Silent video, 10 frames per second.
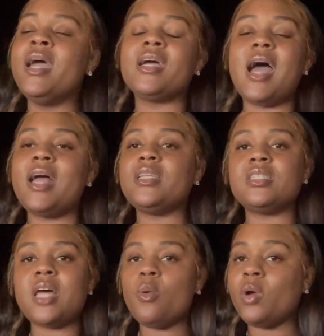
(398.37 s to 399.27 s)
God
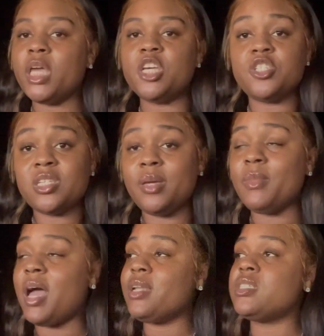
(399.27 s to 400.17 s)
does not want his sheep.
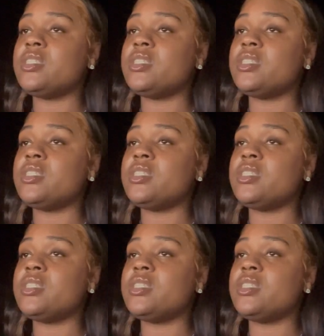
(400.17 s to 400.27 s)
God does